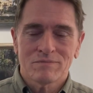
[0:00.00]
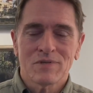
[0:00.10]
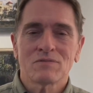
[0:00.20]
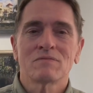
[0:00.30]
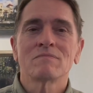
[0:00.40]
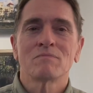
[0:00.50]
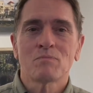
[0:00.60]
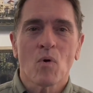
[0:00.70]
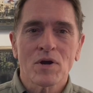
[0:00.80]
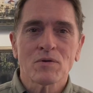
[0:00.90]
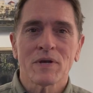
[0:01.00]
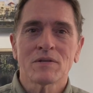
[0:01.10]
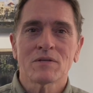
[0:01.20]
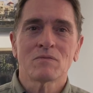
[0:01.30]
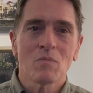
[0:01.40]
just
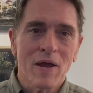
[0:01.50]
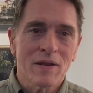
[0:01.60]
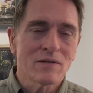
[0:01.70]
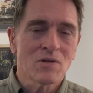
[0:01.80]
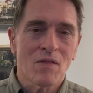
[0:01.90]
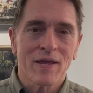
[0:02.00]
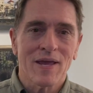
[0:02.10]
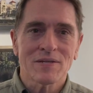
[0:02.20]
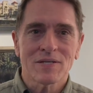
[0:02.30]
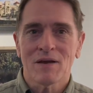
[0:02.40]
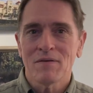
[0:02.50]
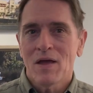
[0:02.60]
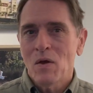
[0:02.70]
portraits, weddings, all that kind of stuff.